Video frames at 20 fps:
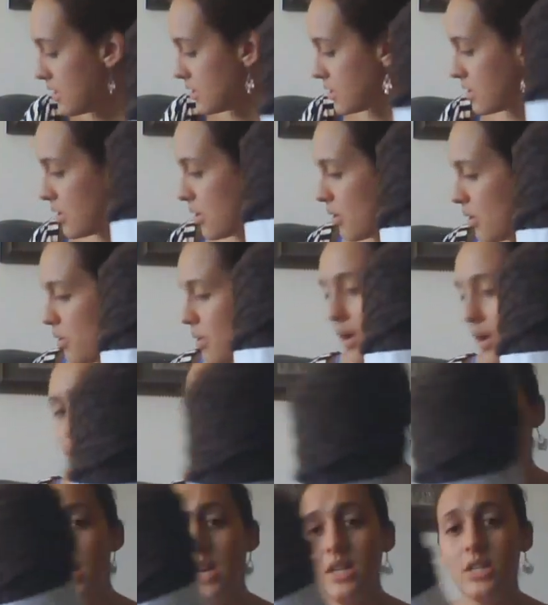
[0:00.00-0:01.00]
So
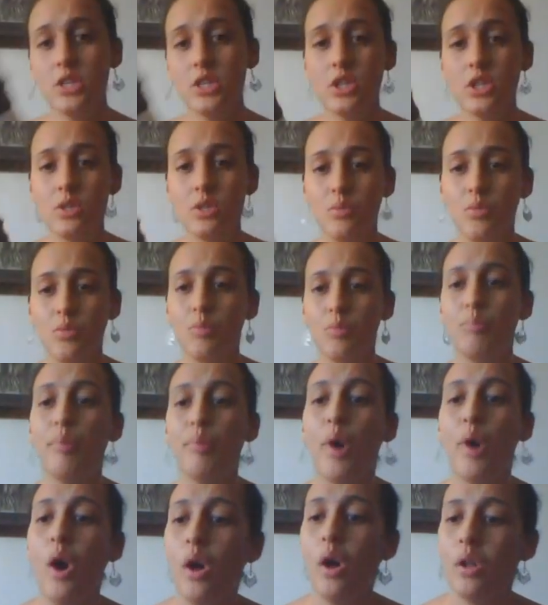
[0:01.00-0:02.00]
each
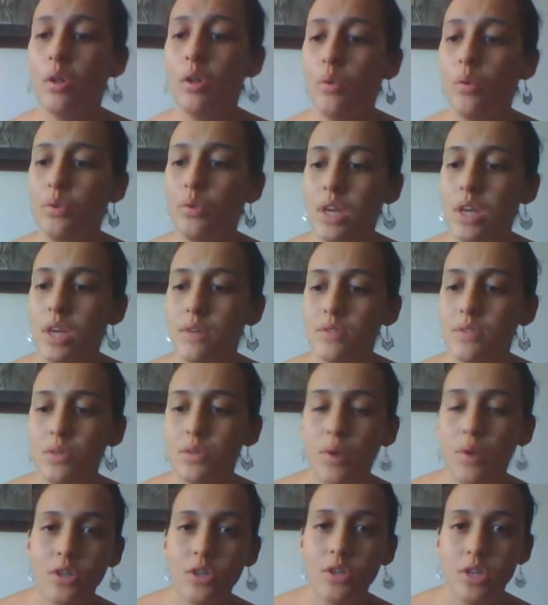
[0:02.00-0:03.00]
ball only gives you
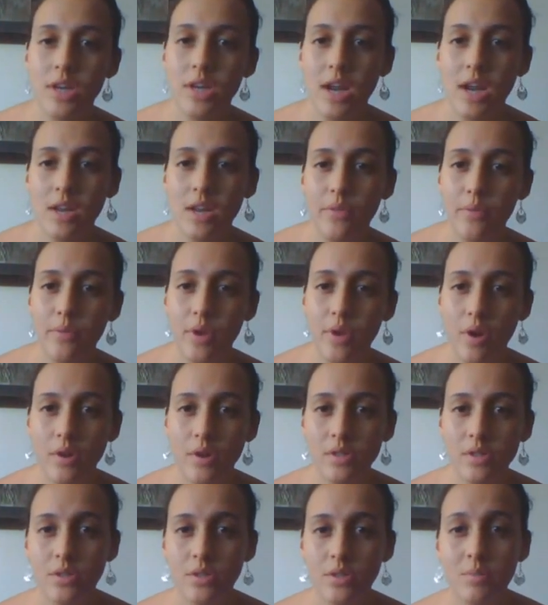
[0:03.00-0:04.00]
193
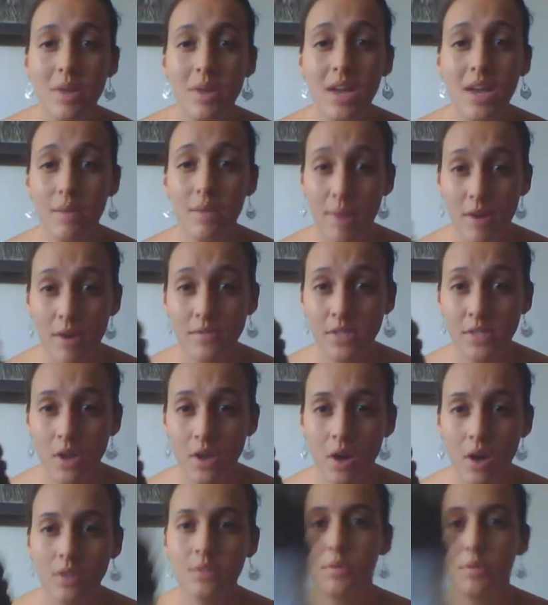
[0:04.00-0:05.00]
yards. So to make a pair of
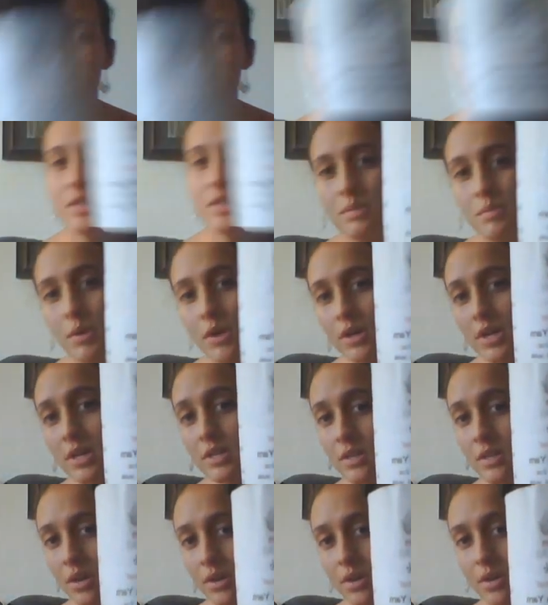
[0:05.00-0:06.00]
socks, which this is marketed
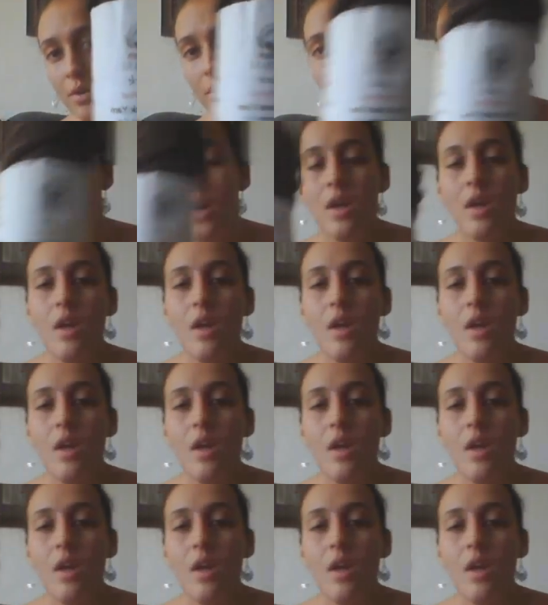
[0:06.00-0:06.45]
as sock yarn,